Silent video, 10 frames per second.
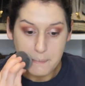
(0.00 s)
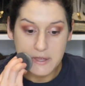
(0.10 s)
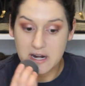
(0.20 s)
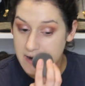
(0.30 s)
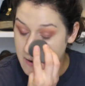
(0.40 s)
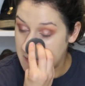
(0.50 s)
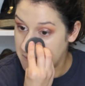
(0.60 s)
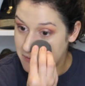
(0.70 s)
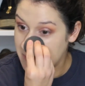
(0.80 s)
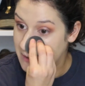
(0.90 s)
and I didn't
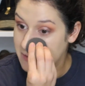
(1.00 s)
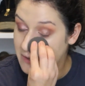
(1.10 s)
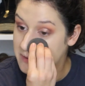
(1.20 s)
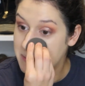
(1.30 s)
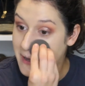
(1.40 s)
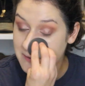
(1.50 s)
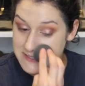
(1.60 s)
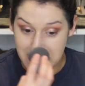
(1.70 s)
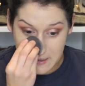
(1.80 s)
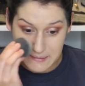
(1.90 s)
even really read what the bottle
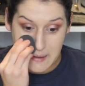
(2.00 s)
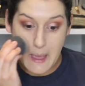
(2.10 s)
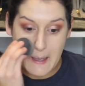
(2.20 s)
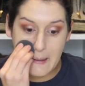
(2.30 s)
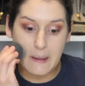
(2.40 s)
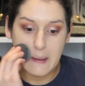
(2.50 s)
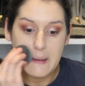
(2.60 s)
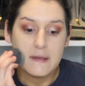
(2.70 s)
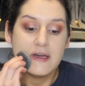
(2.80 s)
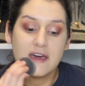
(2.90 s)
said. I
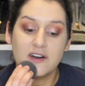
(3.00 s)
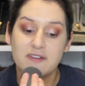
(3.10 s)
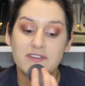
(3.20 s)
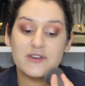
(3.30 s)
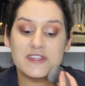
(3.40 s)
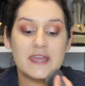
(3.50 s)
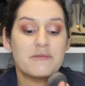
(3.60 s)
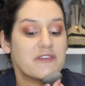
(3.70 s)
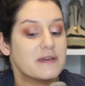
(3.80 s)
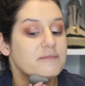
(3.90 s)
don't even know the name
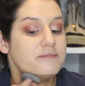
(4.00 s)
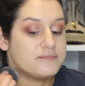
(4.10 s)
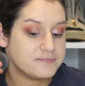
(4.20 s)
of it.